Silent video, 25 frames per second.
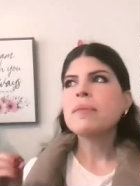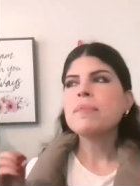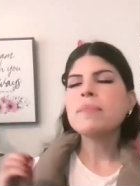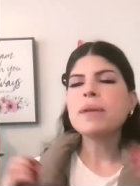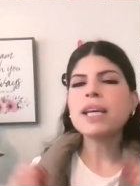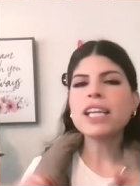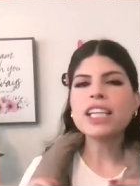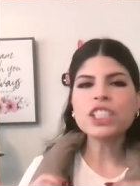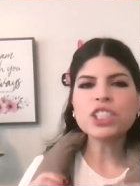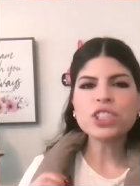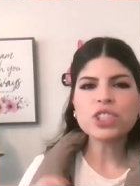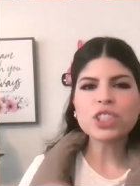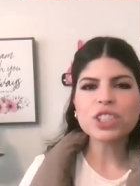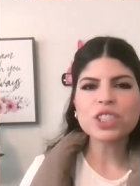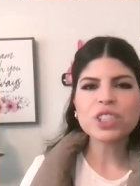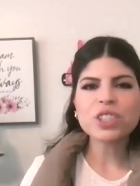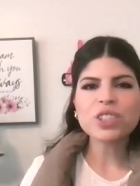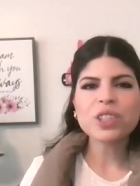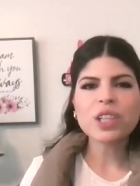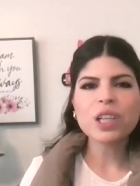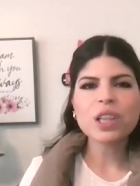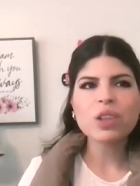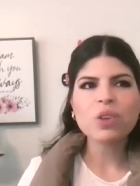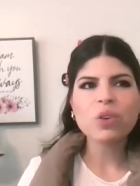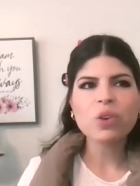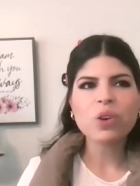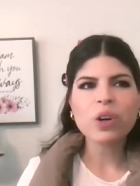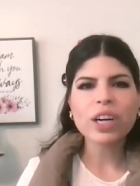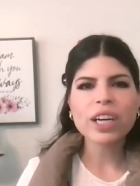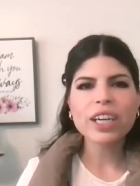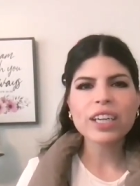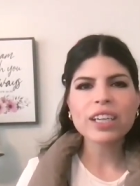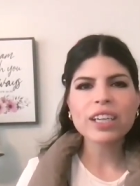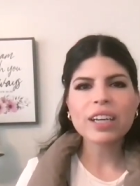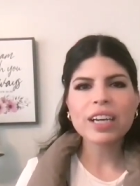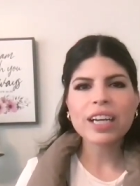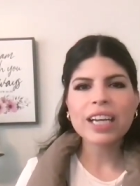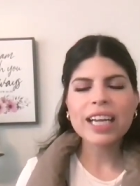ministered to the
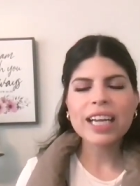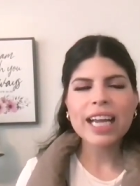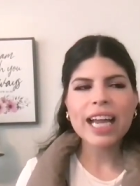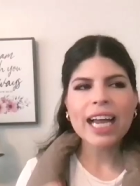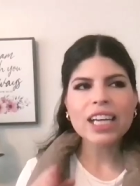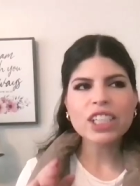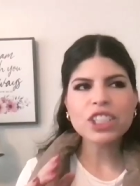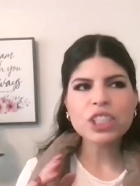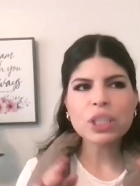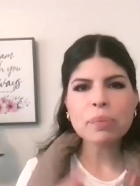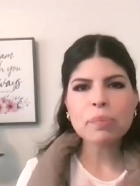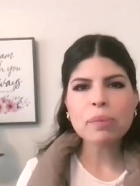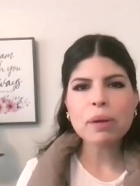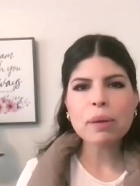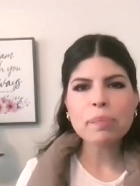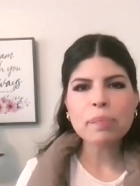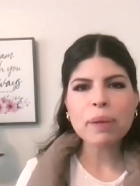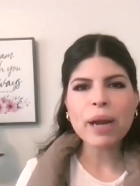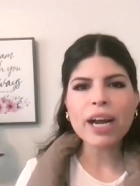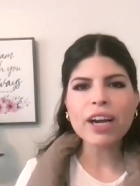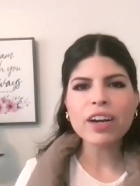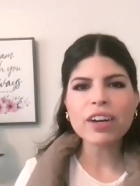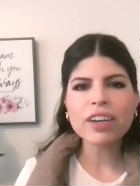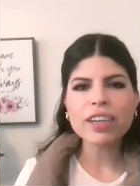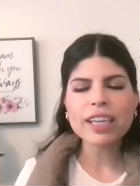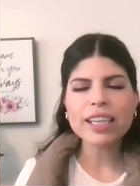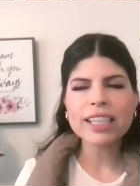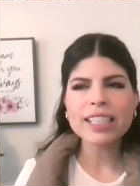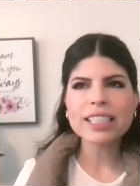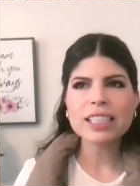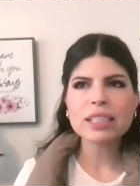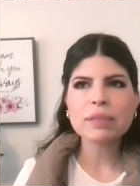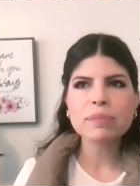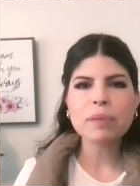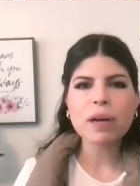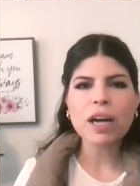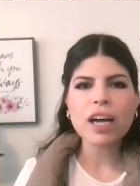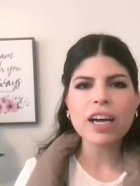Lord and she prepared
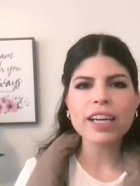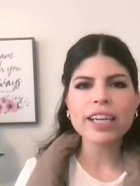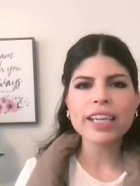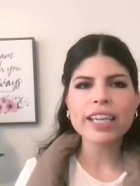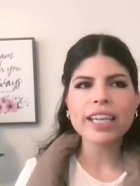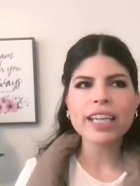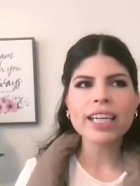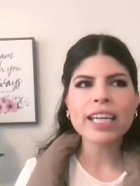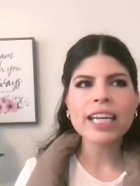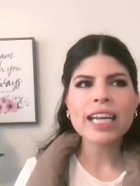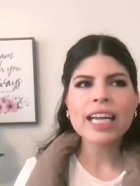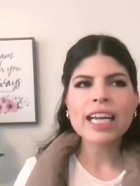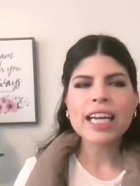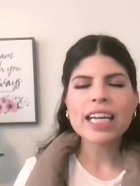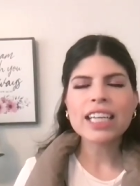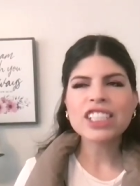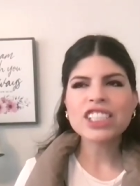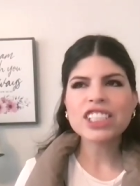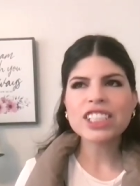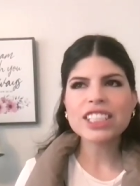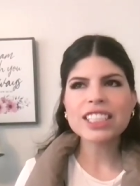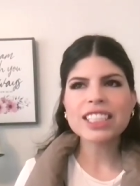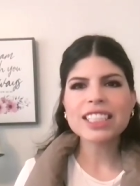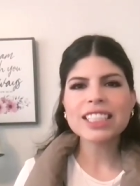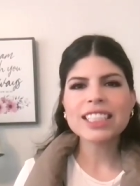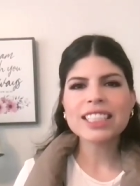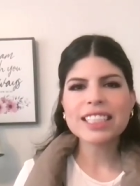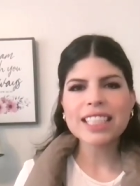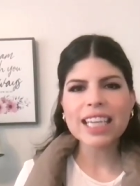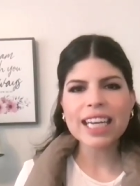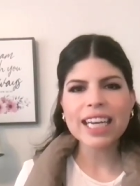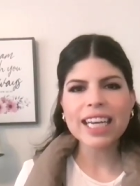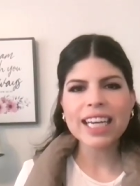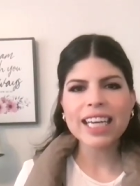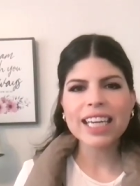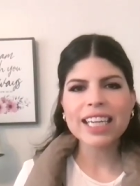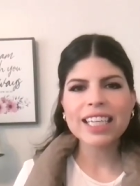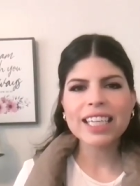his body, Jesus
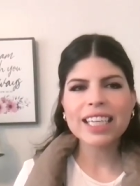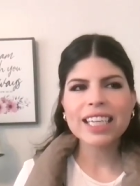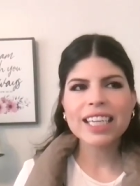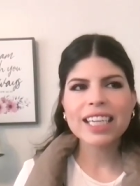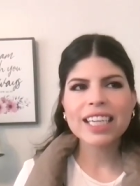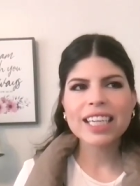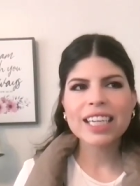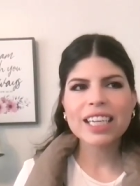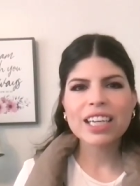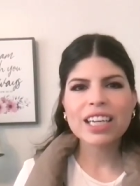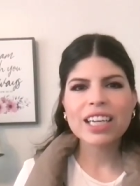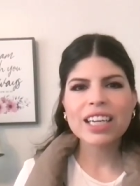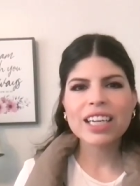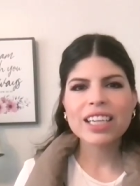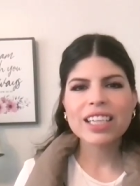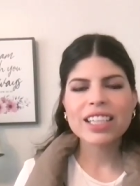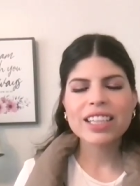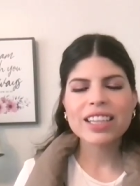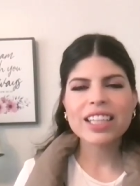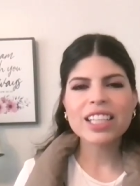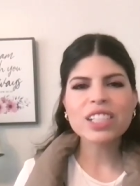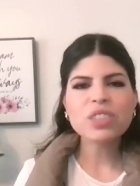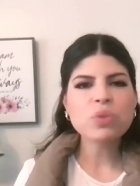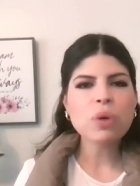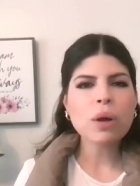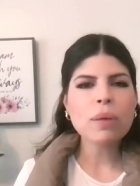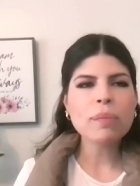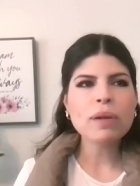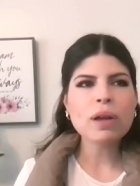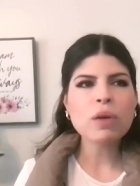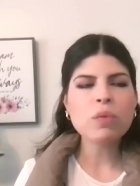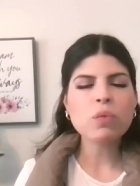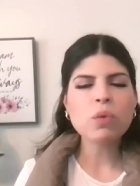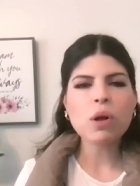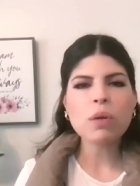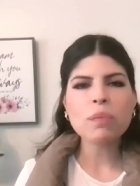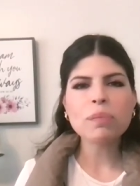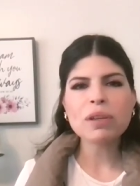said, this
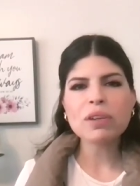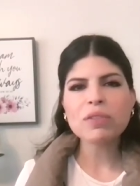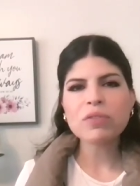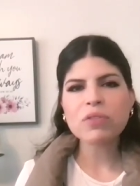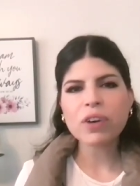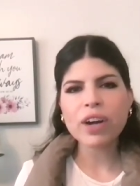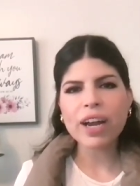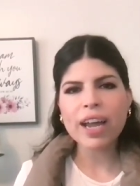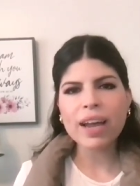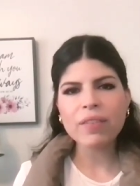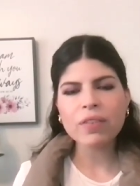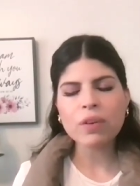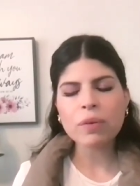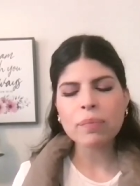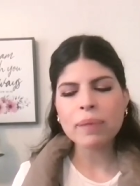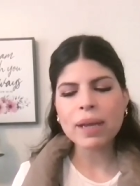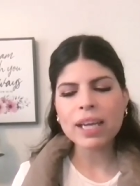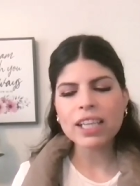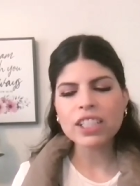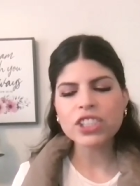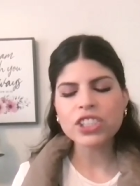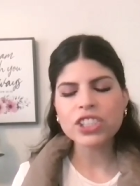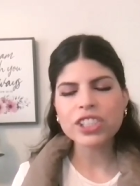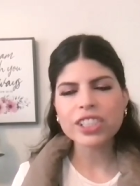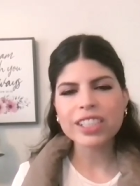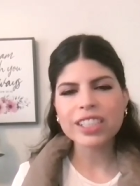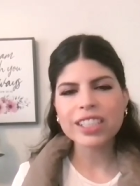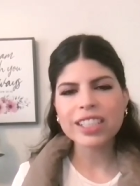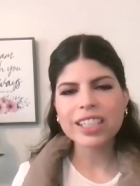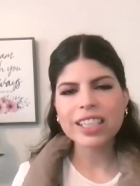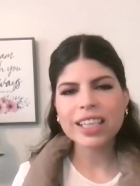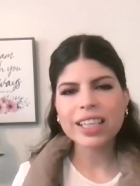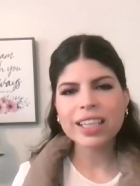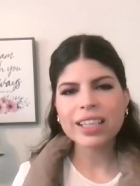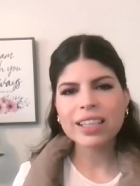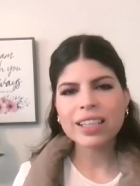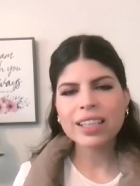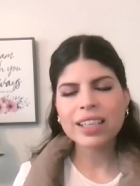woman will be forever mentioned.
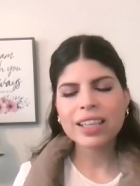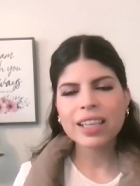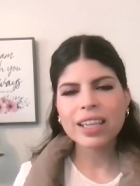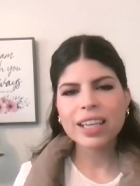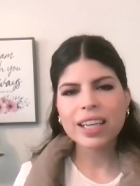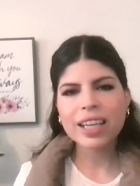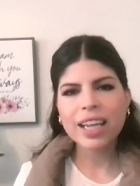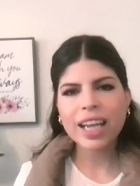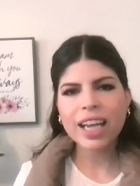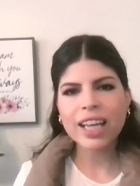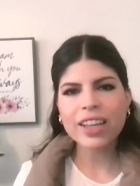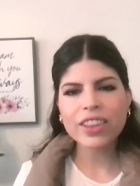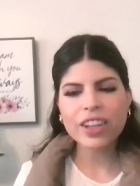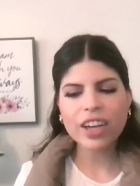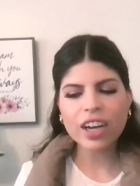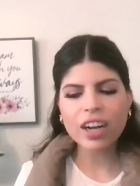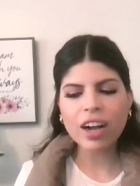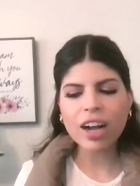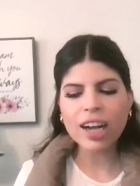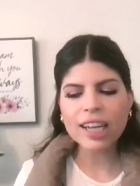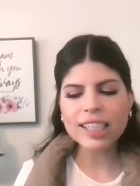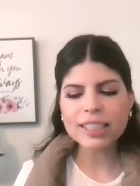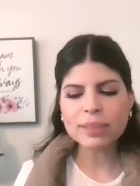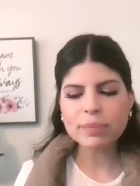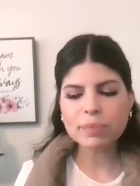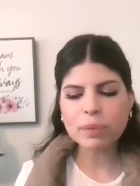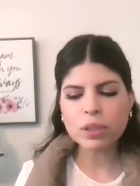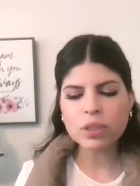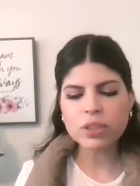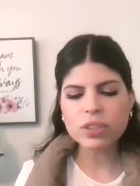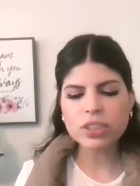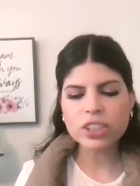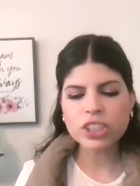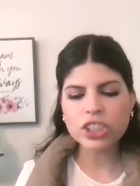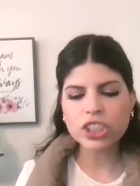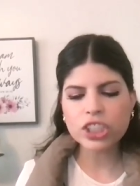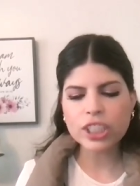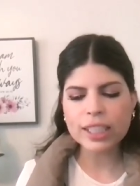And the
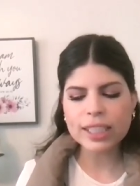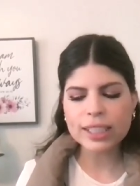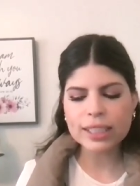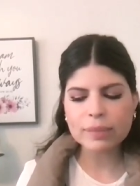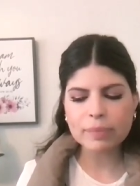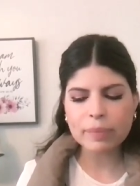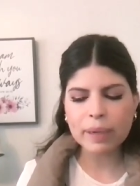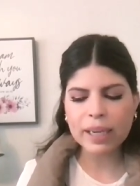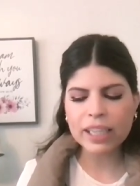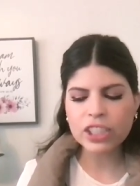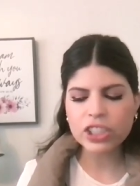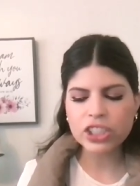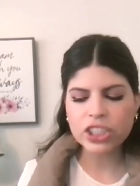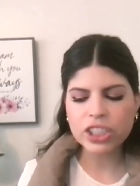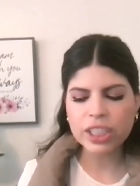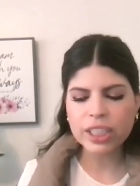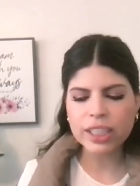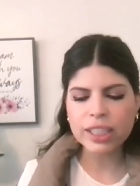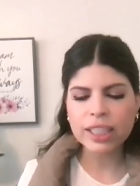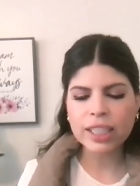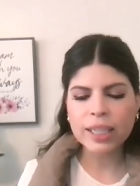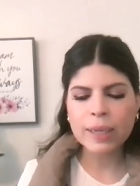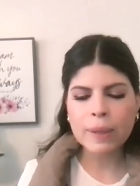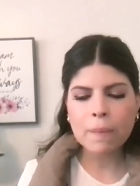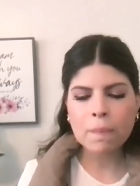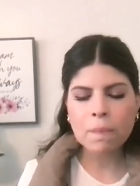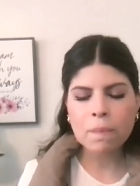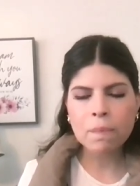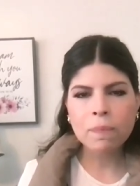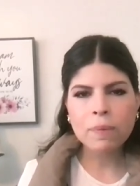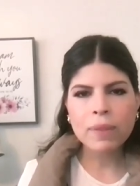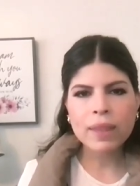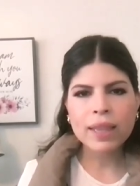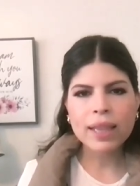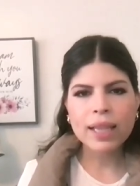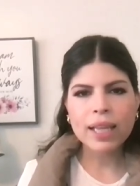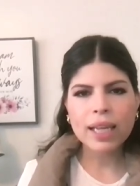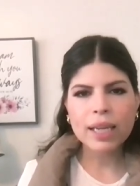Gospels, she is mentioned,
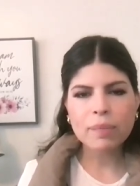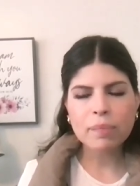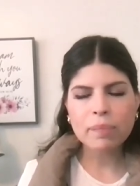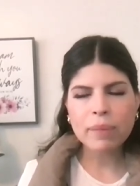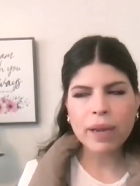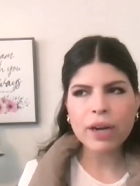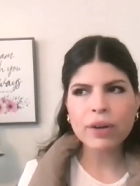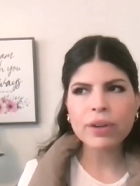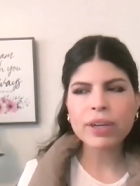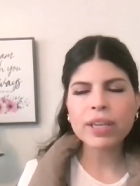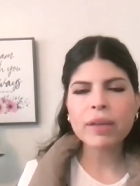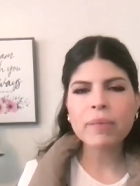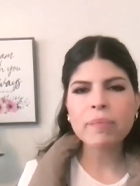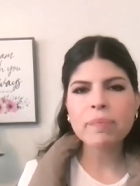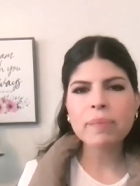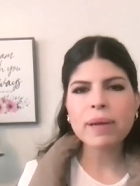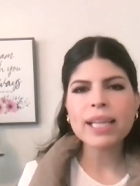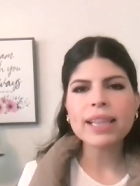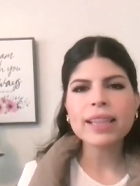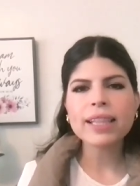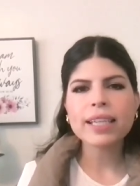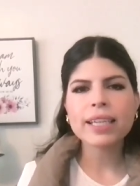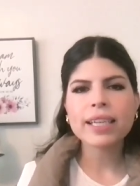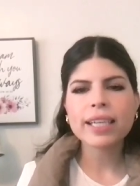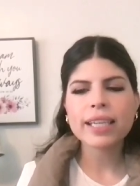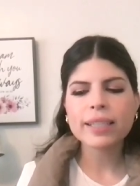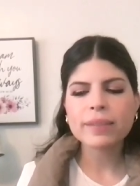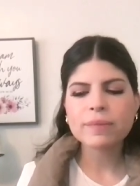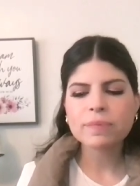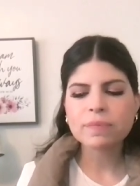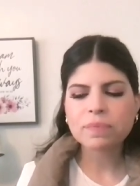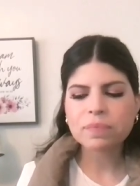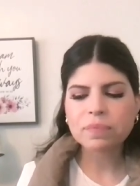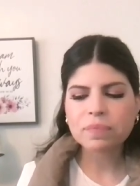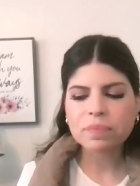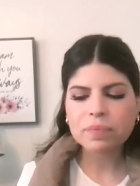Mary of Bethany,